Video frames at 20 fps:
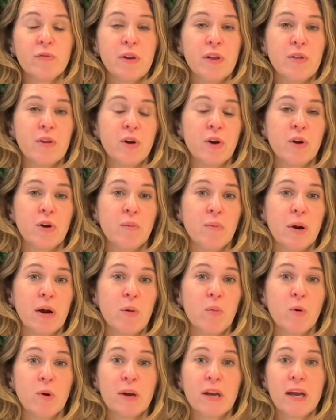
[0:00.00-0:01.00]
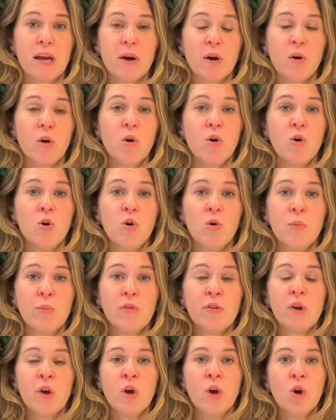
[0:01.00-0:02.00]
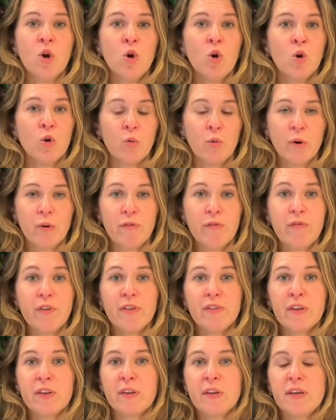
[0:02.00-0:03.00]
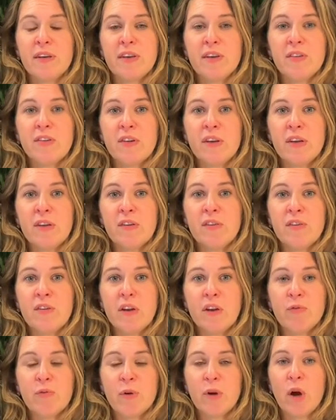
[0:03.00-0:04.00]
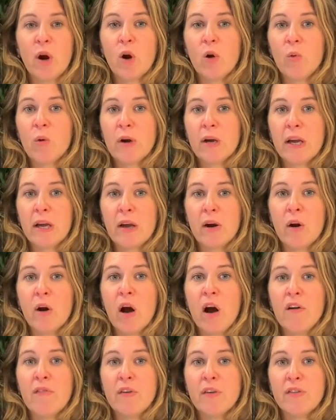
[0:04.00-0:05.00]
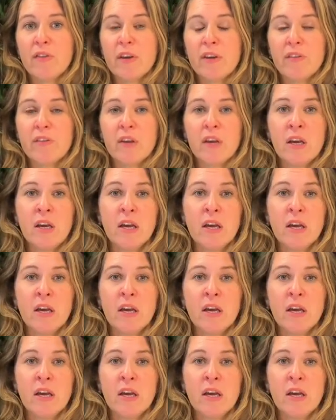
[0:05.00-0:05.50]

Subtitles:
either by working at our homes or we're physically distanced if we are working in our offices.